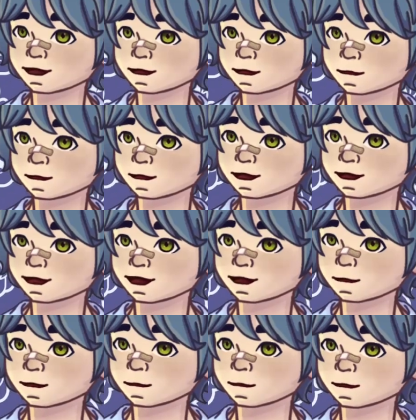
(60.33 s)
of Twilight
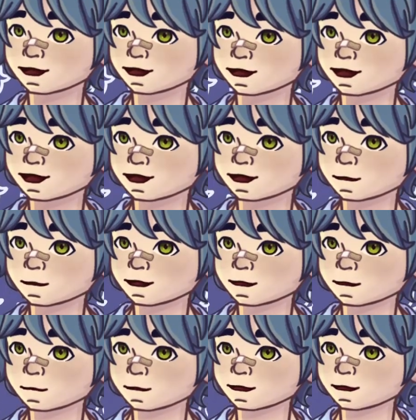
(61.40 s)
or any of the other
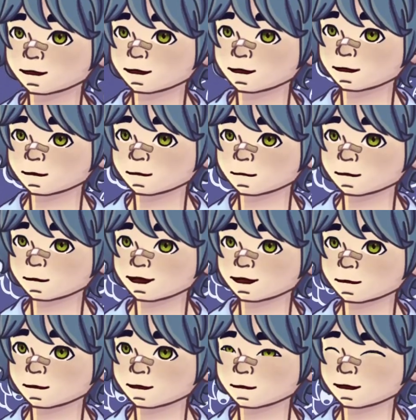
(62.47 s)
characters needs to be
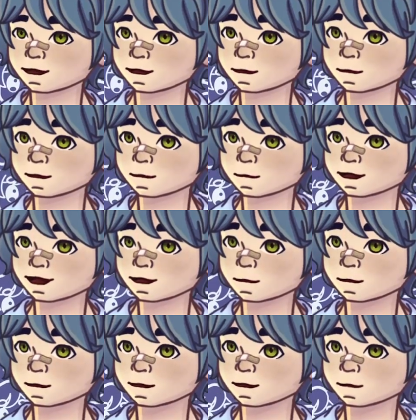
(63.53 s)
super over the top
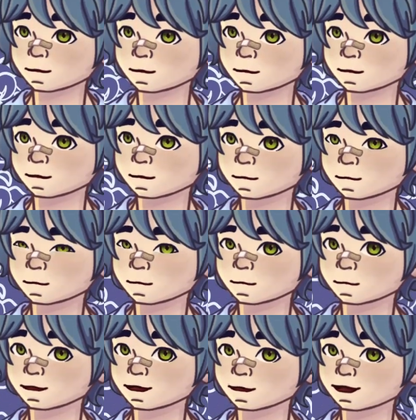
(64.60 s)
or anything,
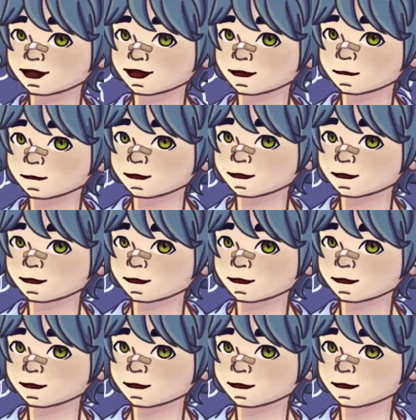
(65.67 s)
I feel like some